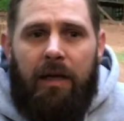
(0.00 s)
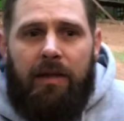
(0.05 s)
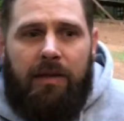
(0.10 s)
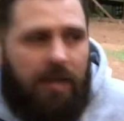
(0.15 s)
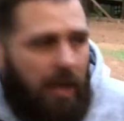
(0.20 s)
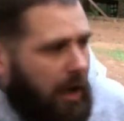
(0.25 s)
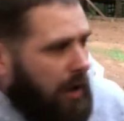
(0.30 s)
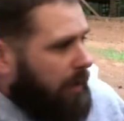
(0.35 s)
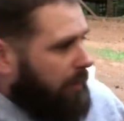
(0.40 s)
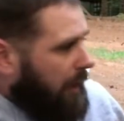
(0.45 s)

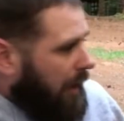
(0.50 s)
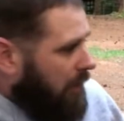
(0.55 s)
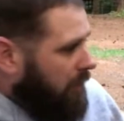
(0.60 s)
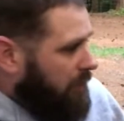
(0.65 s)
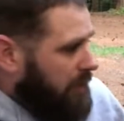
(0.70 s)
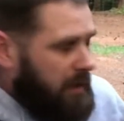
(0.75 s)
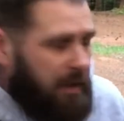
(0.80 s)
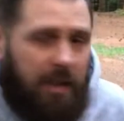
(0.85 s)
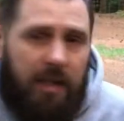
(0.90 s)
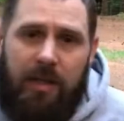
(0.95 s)
Talk about
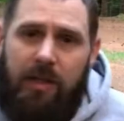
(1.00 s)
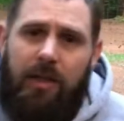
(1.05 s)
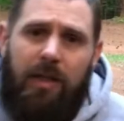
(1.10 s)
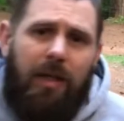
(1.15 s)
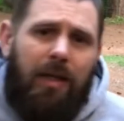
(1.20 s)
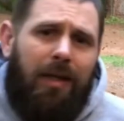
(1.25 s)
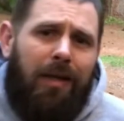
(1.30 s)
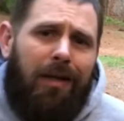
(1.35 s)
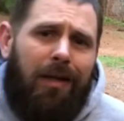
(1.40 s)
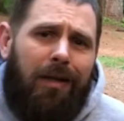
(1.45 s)
whiskeys.
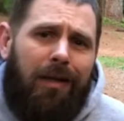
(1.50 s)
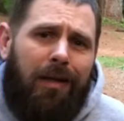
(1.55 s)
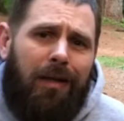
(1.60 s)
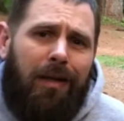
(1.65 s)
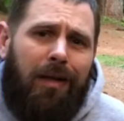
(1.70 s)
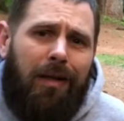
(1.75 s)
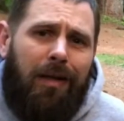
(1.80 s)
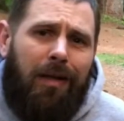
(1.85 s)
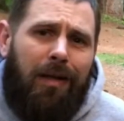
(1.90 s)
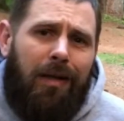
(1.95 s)

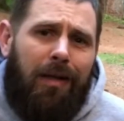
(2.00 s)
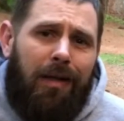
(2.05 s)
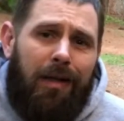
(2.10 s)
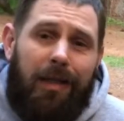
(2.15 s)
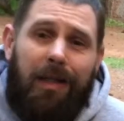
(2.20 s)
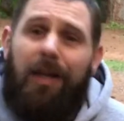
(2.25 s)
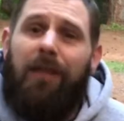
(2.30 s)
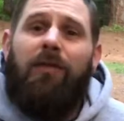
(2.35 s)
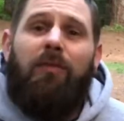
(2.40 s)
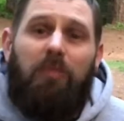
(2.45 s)

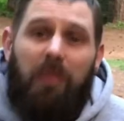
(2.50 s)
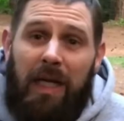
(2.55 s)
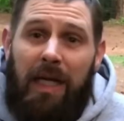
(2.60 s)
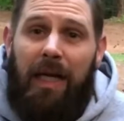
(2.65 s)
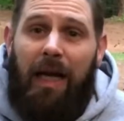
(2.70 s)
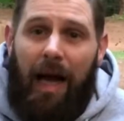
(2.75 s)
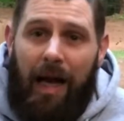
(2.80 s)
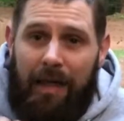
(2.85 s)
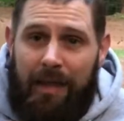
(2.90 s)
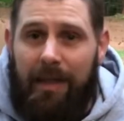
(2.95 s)
Give
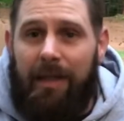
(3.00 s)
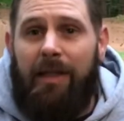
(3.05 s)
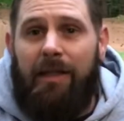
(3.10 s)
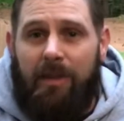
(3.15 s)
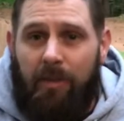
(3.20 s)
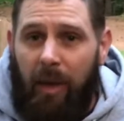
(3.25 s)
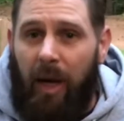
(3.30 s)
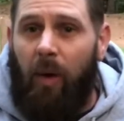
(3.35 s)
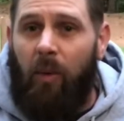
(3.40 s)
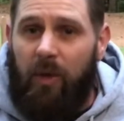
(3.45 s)
me ideas
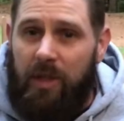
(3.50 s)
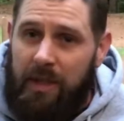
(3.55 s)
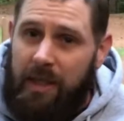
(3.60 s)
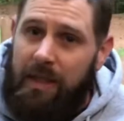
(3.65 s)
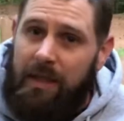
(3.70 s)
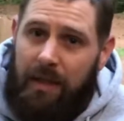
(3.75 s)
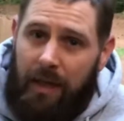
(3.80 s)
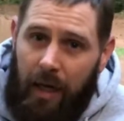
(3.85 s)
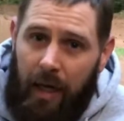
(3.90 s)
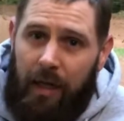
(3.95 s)
about
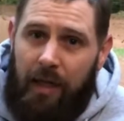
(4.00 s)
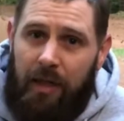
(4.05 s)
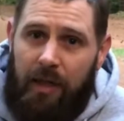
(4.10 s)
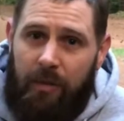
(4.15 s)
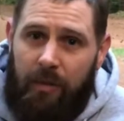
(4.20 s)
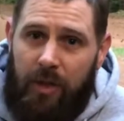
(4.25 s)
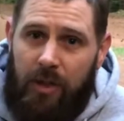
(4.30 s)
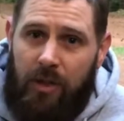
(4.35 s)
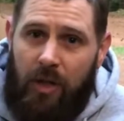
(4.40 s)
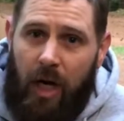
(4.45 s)
whiskeys that I need to
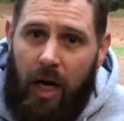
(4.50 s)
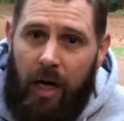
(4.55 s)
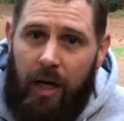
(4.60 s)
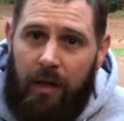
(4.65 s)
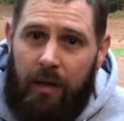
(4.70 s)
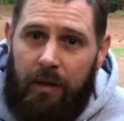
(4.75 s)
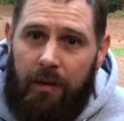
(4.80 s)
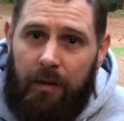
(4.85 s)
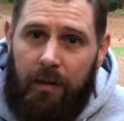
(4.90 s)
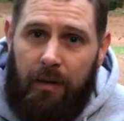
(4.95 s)
be
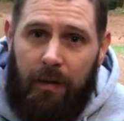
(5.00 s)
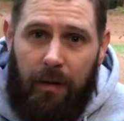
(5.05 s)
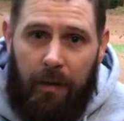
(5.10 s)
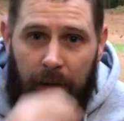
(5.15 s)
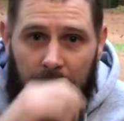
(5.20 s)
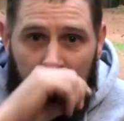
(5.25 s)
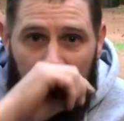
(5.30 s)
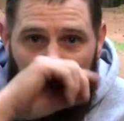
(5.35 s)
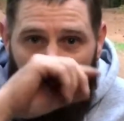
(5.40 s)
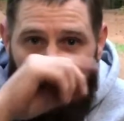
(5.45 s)
trying.
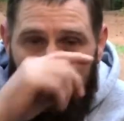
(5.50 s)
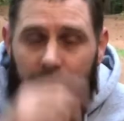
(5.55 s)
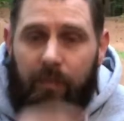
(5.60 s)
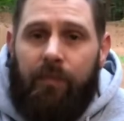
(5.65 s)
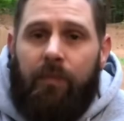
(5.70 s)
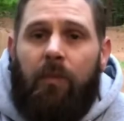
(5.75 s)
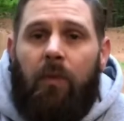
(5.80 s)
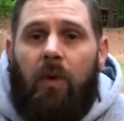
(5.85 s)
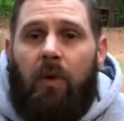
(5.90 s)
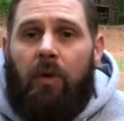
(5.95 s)

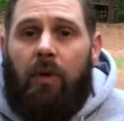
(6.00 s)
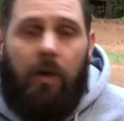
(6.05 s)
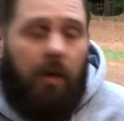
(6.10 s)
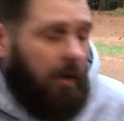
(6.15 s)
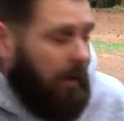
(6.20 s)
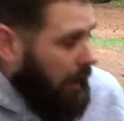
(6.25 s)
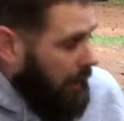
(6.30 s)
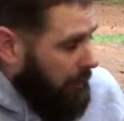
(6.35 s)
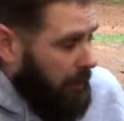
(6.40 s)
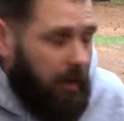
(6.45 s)

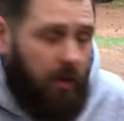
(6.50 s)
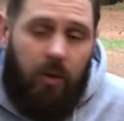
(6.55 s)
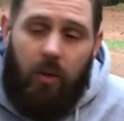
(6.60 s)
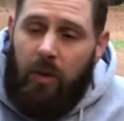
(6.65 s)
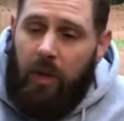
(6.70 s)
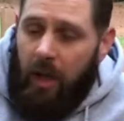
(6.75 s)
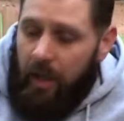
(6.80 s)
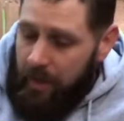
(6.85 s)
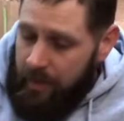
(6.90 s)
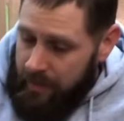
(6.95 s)
I'm going to do a
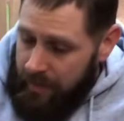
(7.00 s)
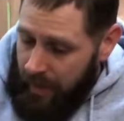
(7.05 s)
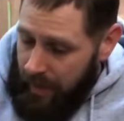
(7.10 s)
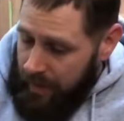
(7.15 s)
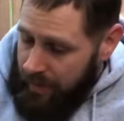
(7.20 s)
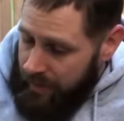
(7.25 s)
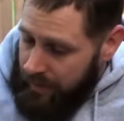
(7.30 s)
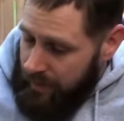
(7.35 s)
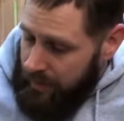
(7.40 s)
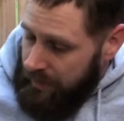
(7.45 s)
lot of
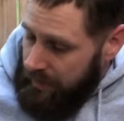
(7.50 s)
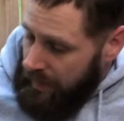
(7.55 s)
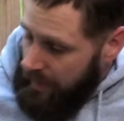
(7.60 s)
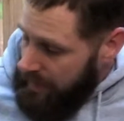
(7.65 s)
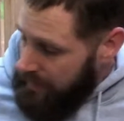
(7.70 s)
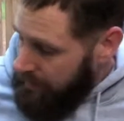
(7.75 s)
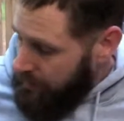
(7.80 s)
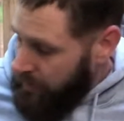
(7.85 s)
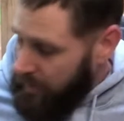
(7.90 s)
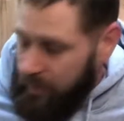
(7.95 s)
tastings.
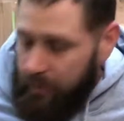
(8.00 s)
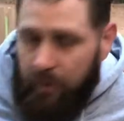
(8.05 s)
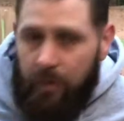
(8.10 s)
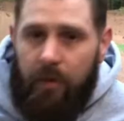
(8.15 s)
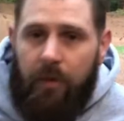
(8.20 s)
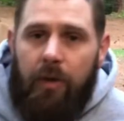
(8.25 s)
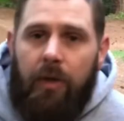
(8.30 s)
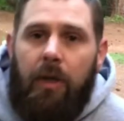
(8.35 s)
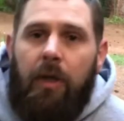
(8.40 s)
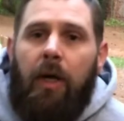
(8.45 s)
I'm
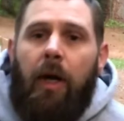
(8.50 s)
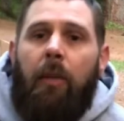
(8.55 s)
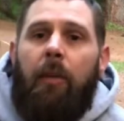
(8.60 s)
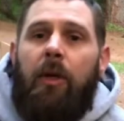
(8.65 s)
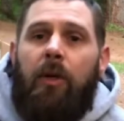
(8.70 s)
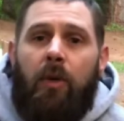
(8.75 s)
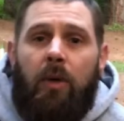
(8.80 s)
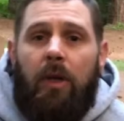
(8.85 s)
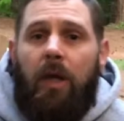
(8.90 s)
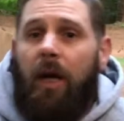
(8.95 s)
going
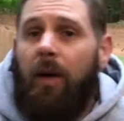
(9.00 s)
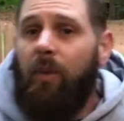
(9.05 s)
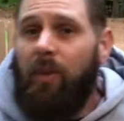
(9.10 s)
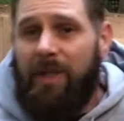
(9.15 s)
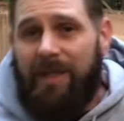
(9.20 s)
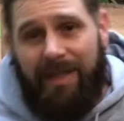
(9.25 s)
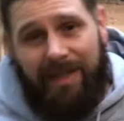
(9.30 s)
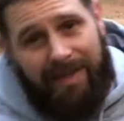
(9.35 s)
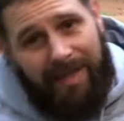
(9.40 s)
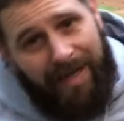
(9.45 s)
to do a lot of
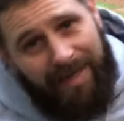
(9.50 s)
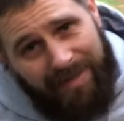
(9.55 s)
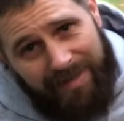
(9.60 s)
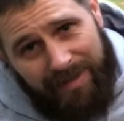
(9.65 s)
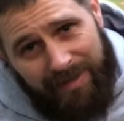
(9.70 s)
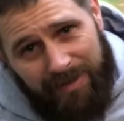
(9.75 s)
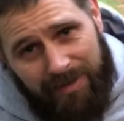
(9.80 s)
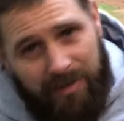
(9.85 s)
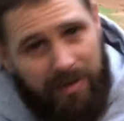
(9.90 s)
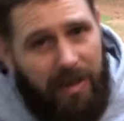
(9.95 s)
whiskey tastings.